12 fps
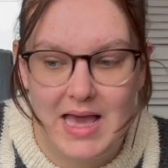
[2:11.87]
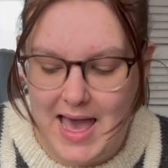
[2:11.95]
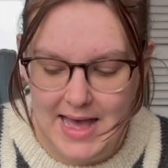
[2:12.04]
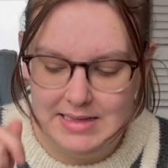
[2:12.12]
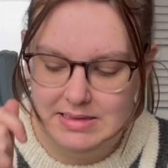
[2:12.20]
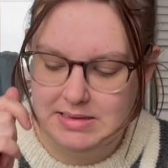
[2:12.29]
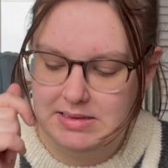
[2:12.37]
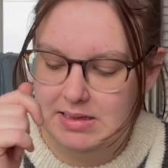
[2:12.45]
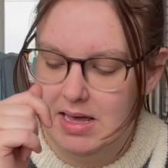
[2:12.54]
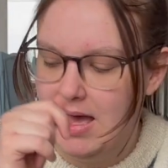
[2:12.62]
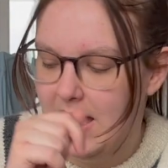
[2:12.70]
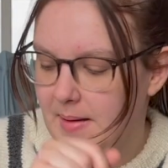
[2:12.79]
and
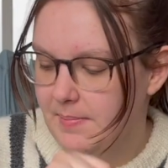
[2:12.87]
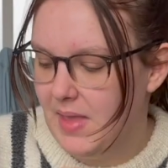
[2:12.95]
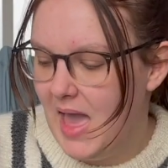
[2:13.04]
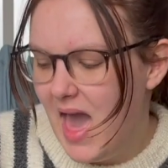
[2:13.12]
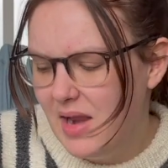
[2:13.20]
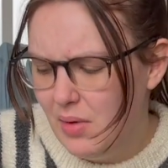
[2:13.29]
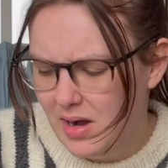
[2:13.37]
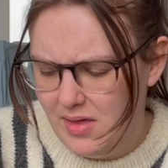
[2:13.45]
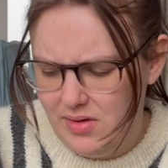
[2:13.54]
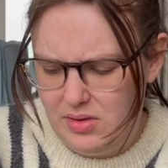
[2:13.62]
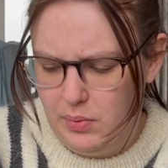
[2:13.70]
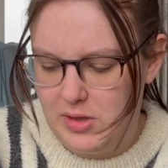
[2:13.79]
I had
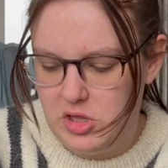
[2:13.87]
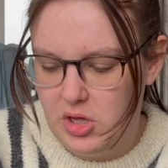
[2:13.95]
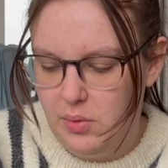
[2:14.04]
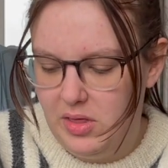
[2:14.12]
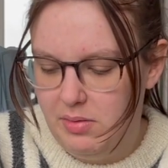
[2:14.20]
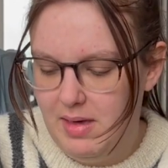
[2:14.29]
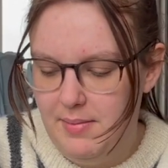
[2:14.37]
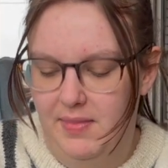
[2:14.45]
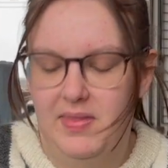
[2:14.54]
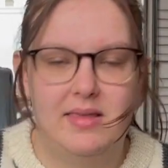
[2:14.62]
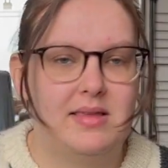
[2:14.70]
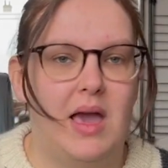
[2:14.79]
another sweatshirt with me,
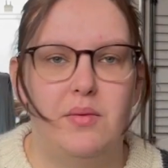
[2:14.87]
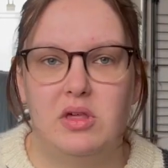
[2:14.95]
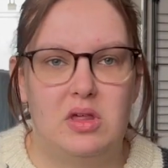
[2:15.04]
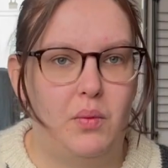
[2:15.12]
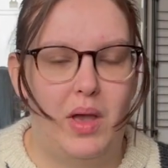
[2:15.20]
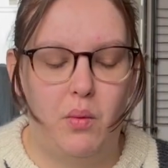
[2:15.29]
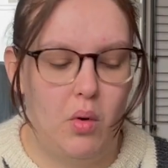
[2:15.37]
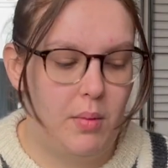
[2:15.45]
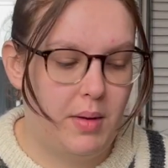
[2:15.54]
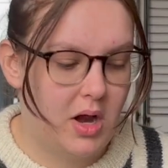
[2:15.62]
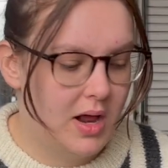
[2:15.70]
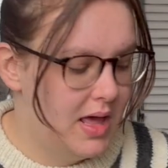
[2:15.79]
but this guy was just way
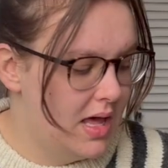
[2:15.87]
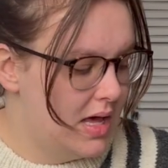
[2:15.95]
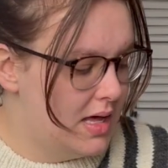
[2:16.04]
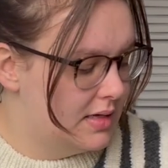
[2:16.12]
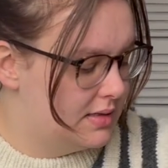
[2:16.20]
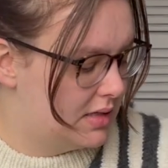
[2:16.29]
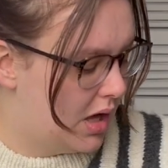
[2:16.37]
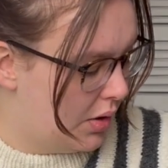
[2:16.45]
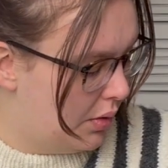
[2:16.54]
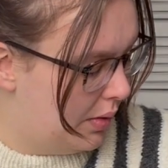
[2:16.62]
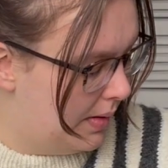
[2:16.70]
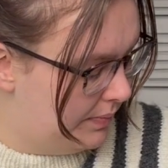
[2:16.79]
warmer.
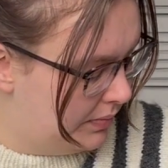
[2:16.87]
So